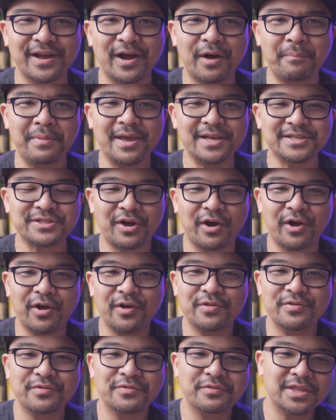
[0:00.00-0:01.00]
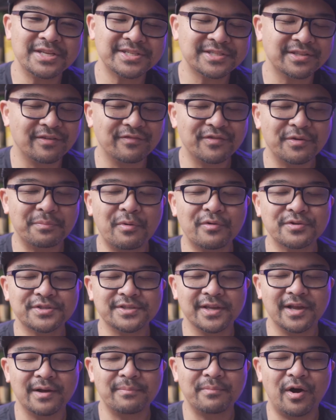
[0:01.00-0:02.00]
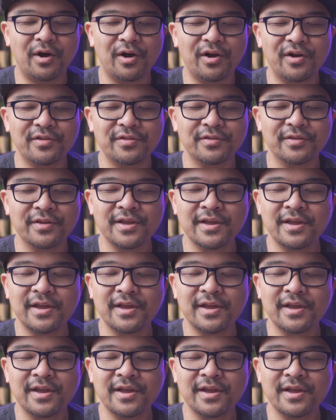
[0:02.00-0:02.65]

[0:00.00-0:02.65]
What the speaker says: based on the stuff you're posting up on